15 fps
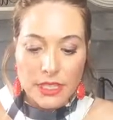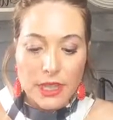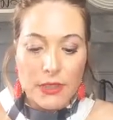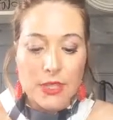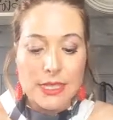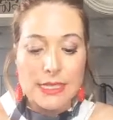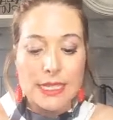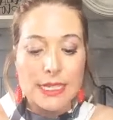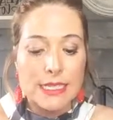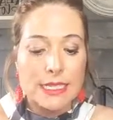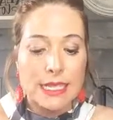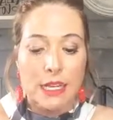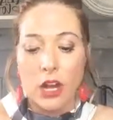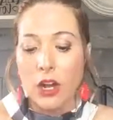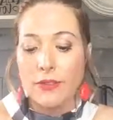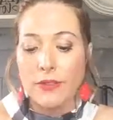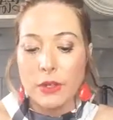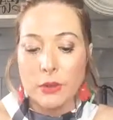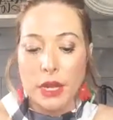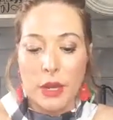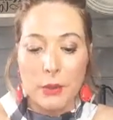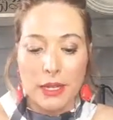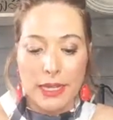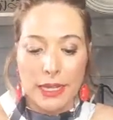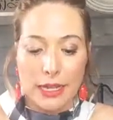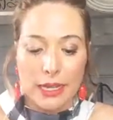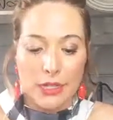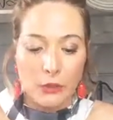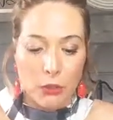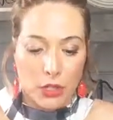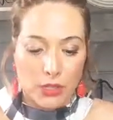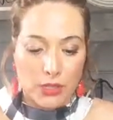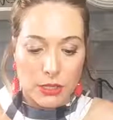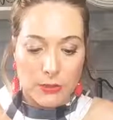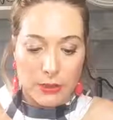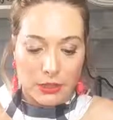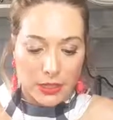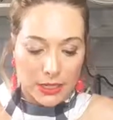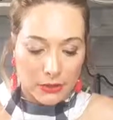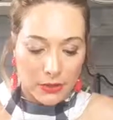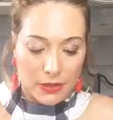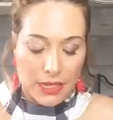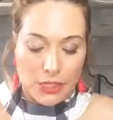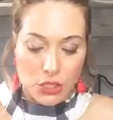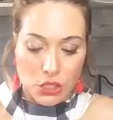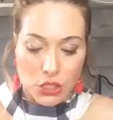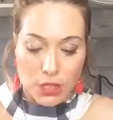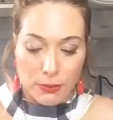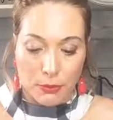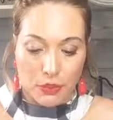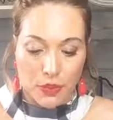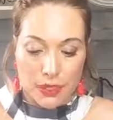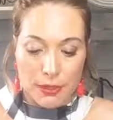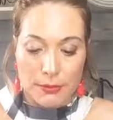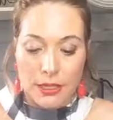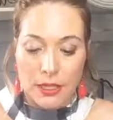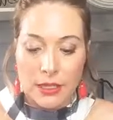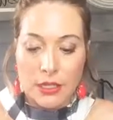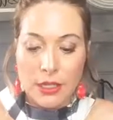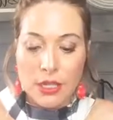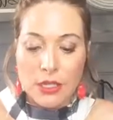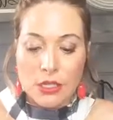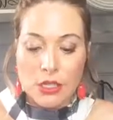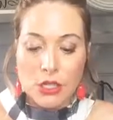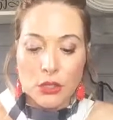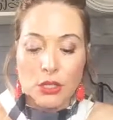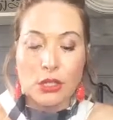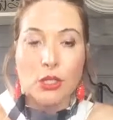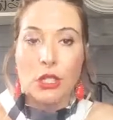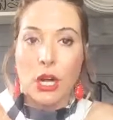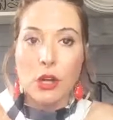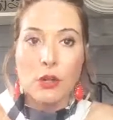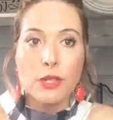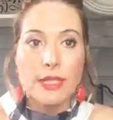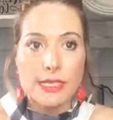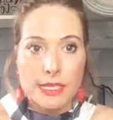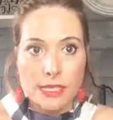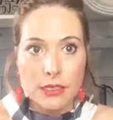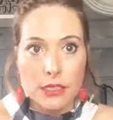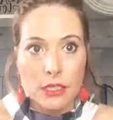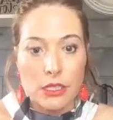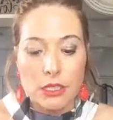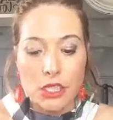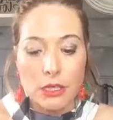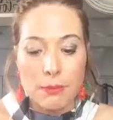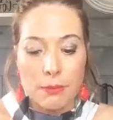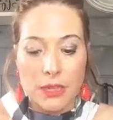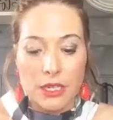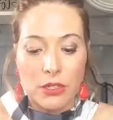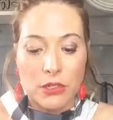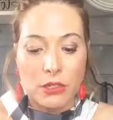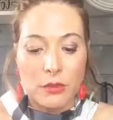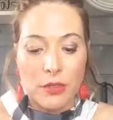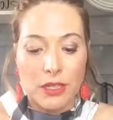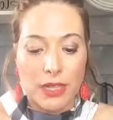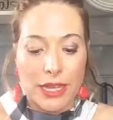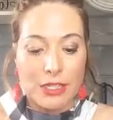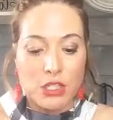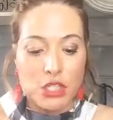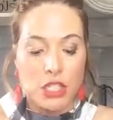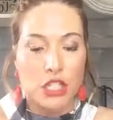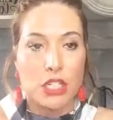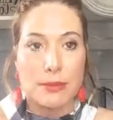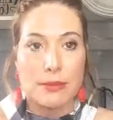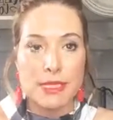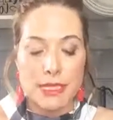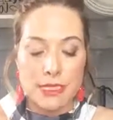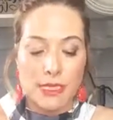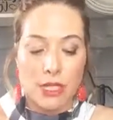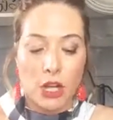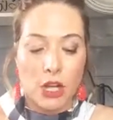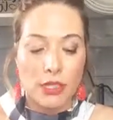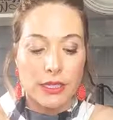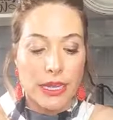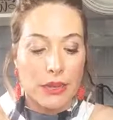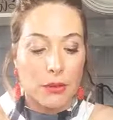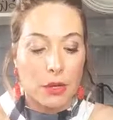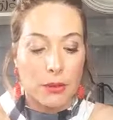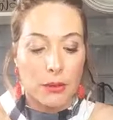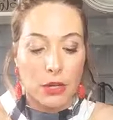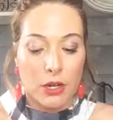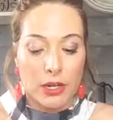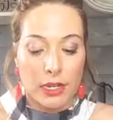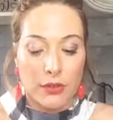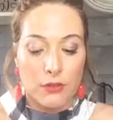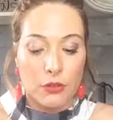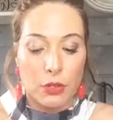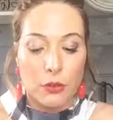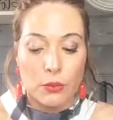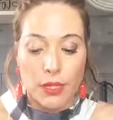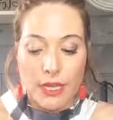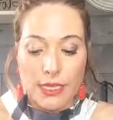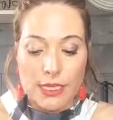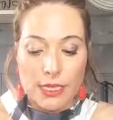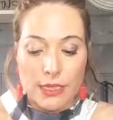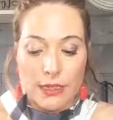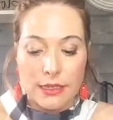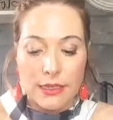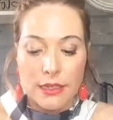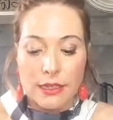This gets the combo going and works on building a relationship with them. So your goal is to look to build relationships. It's called network marketing for a reason.